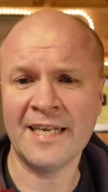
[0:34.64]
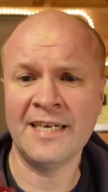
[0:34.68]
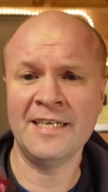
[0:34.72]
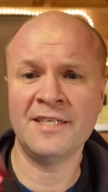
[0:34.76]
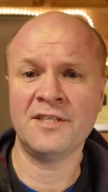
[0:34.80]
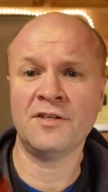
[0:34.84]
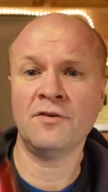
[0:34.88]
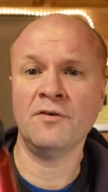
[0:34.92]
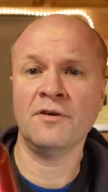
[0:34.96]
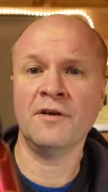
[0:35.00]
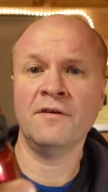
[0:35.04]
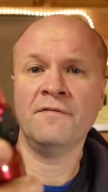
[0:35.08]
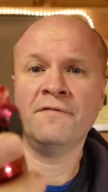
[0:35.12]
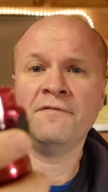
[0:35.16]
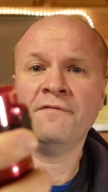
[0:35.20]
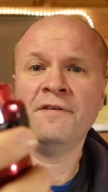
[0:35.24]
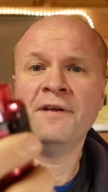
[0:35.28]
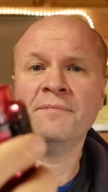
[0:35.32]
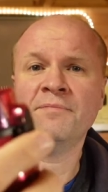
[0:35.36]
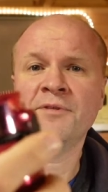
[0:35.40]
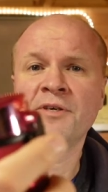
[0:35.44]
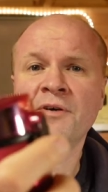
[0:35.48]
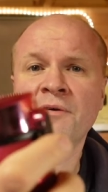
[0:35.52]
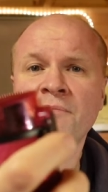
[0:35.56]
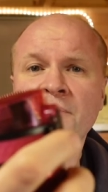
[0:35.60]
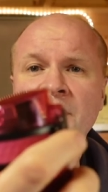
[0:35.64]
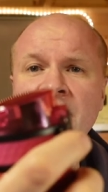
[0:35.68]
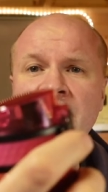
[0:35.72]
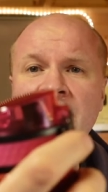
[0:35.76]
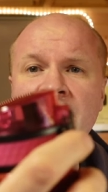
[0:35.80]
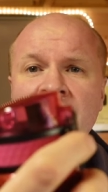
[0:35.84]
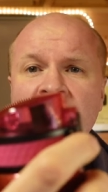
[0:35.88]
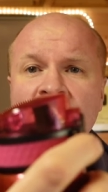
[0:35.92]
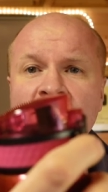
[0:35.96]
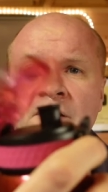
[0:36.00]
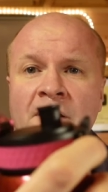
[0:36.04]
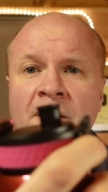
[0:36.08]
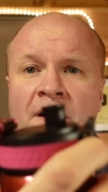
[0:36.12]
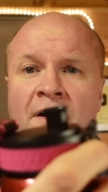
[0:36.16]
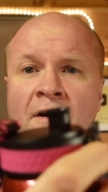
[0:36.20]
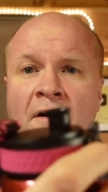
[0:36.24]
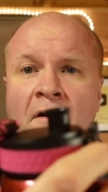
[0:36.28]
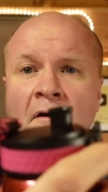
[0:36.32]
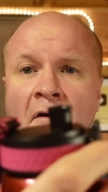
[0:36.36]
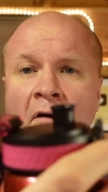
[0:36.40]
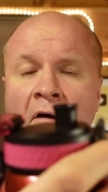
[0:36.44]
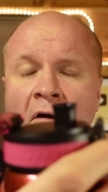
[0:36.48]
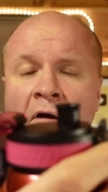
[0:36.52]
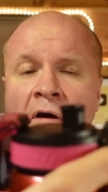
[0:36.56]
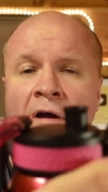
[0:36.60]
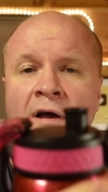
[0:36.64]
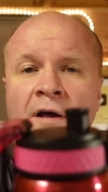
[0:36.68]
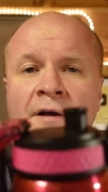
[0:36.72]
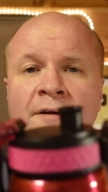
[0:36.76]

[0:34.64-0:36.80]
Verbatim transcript: and it's got a flip-top lid, look. I've got a